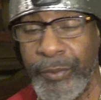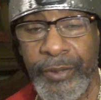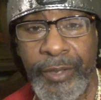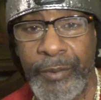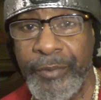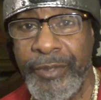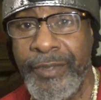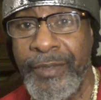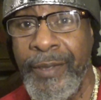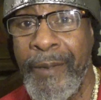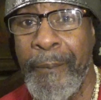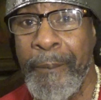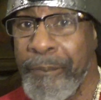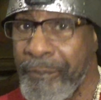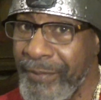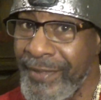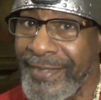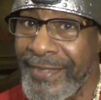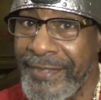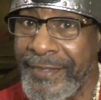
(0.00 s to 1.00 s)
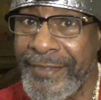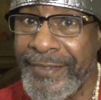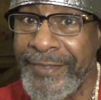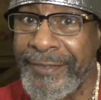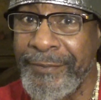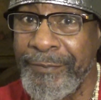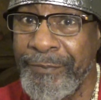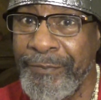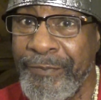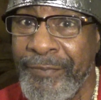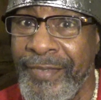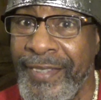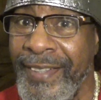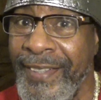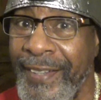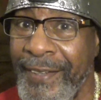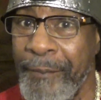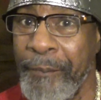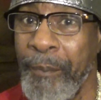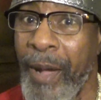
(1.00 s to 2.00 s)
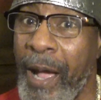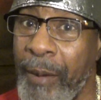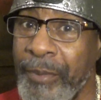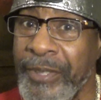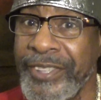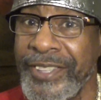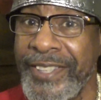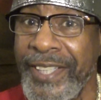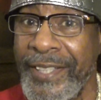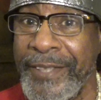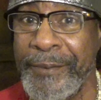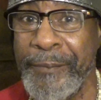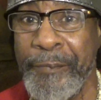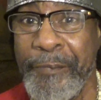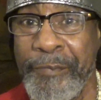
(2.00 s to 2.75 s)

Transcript: But I mean, my mistake.